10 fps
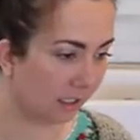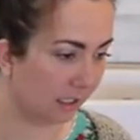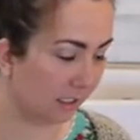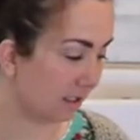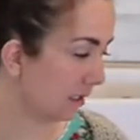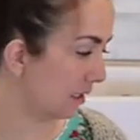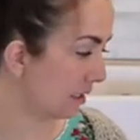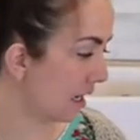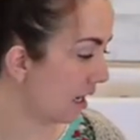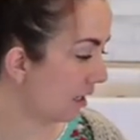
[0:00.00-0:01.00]
in
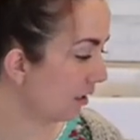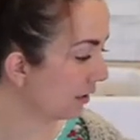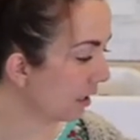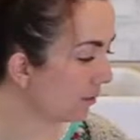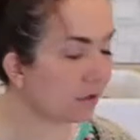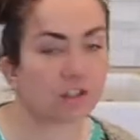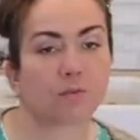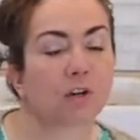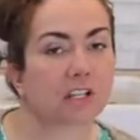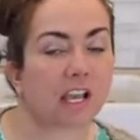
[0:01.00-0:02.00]
style. Yeah, we're
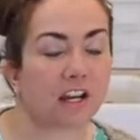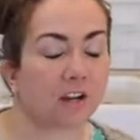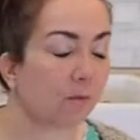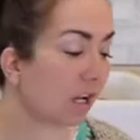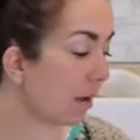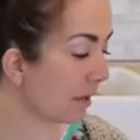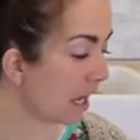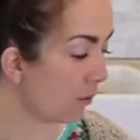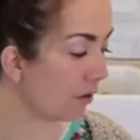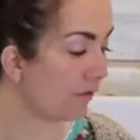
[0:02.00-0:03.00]
super excited. We're coming
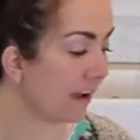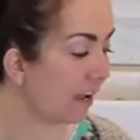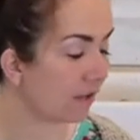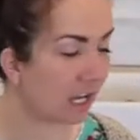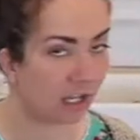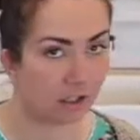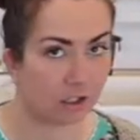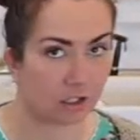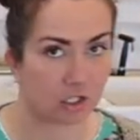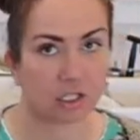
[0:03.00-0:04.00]
out with five
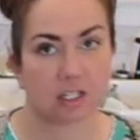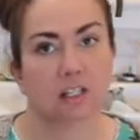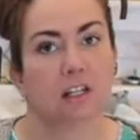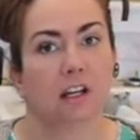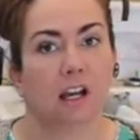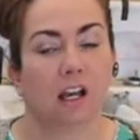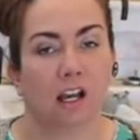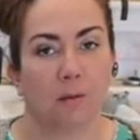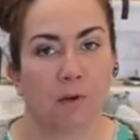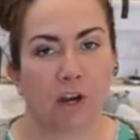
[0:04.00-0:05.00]
colors.
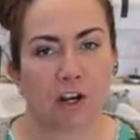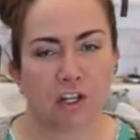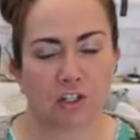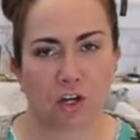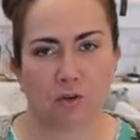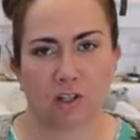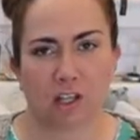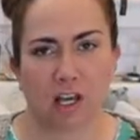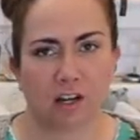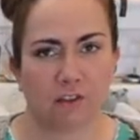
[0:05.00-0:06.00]
Uh, we've already shown a
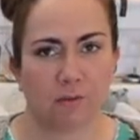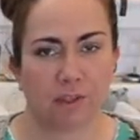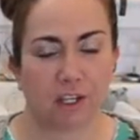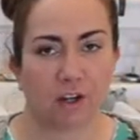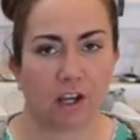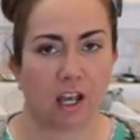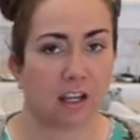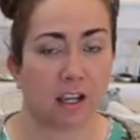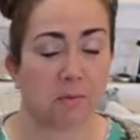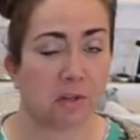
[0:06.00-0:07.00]
lot of them, but they're, I,
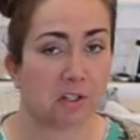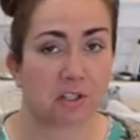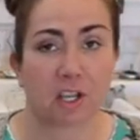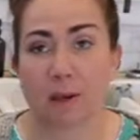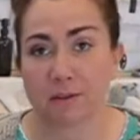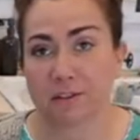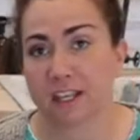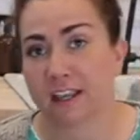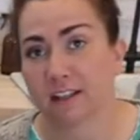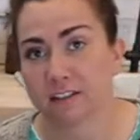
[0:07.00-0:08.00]
am going to just come out and
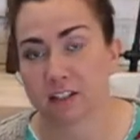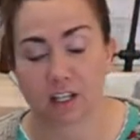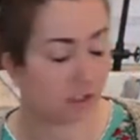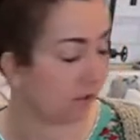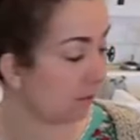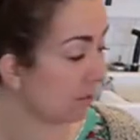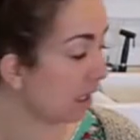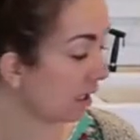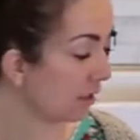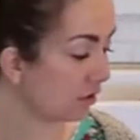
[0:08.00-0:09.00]
say it. So I don't know if I'm not
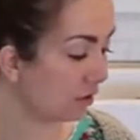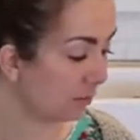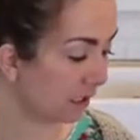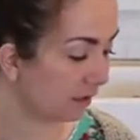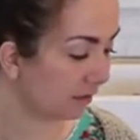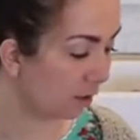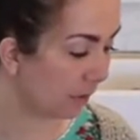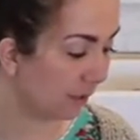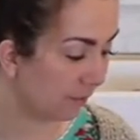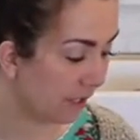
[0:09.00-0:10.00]
allowed to, but oh
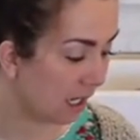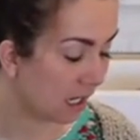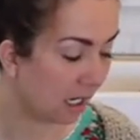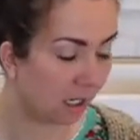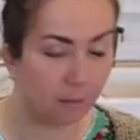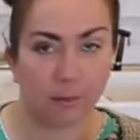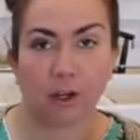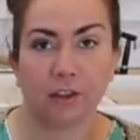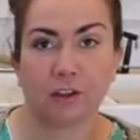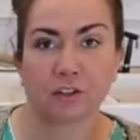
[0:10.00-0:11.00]
well. Um,
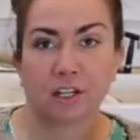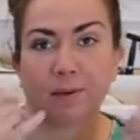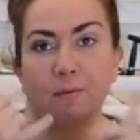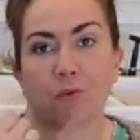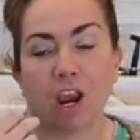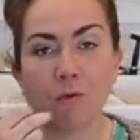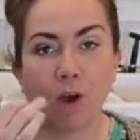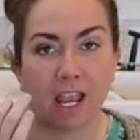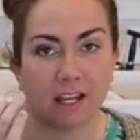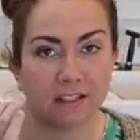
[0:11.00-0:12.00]
there's going to be a bright
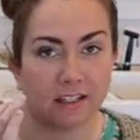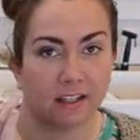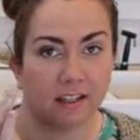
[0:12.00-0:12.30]
white.